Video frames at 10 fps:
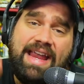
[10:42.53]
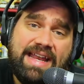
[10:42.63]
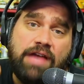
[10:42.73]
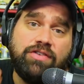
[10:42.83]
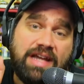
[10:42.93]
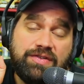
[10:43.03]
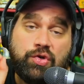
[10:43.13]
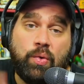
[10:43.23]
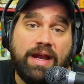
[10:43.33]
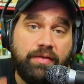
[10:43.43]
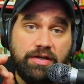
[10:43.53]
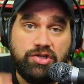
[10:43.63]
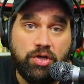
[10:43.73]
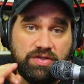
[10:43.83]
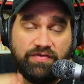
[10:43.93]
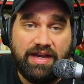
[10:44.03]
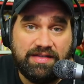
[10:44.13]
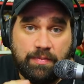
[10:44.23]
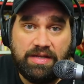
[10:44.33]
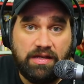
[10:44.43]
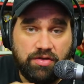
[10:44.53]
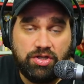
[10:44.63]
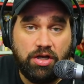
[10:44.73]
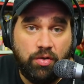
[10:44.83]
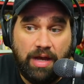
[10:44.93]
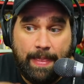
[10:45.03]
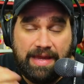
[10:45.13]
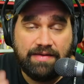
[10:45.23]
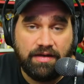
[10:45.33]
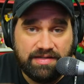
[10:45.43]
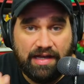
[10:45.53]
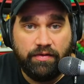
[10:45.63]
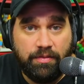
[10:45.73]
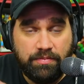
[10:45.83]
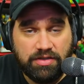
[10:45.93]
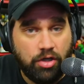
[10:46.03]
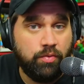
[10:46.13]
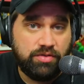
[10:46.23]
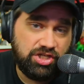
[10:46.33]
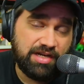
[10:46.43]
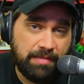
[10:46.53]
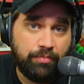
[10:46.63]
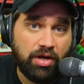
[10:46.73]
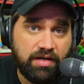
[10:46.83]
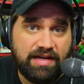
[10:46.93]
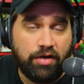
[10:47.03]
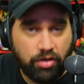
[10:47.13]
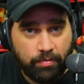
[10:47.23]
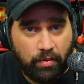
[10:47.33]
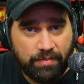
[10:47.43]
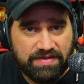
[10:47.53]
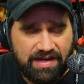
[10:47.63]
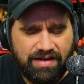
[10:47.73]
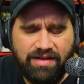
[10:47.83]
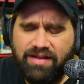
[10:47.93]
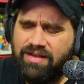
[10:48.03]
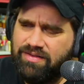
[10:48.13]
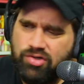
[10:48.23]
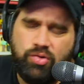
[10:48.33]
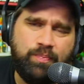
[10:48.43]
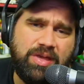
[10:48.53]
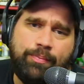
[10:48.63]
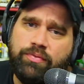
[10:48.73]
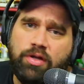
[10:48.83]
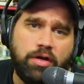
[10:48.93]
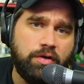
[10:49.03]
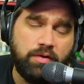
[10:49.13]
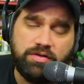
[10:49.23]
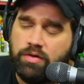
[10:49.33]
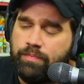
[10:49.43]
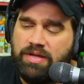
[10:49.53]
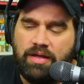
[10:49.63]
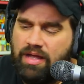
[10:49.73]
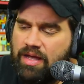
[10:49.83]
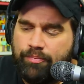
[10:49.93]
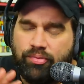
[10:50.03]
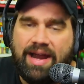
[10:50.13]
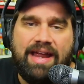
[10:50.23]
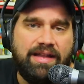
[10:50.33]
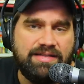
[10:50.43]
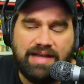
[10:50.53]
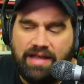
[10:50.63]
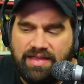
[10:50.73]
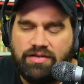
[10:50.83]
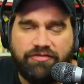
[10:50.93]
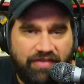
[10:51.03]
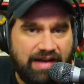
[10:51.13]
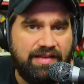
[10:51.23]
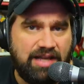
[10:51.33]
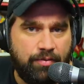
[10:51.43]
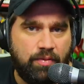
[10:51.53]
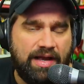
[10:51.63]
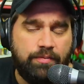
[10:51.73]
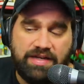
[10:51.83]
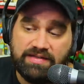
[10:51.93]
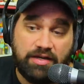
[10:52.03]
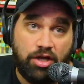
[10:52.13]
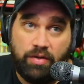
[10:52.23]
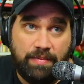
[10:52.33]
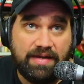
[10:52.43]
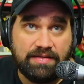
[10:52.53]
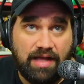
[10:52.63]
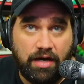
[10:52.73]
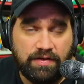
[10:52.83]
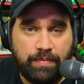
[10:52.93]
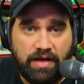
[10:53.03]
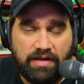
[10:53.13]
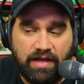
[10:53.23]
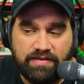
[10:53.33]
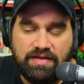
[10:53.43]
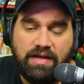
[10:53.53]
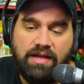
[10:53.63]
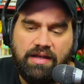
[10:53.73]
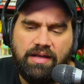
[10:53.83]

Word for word: I can advertise directly to Joe's fans at the beginning of the show, and he's going to tell them to go check my product out or go to my website. Dude, people don't under don't brands. I, think they're finally coming around because I know he makes a lot on his podcast.